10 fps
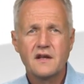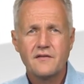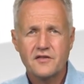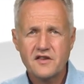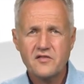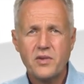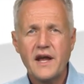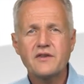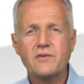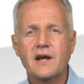For this
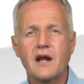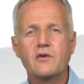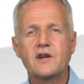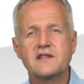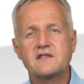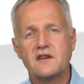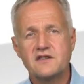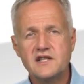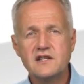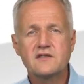plant we calculated a
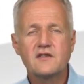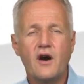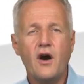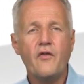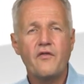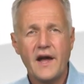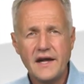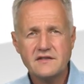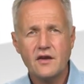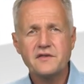yield of
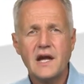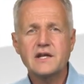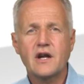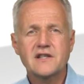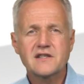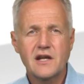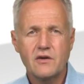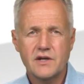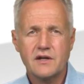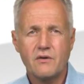8,800
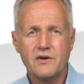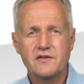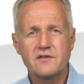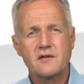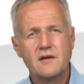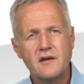kilowatt hours.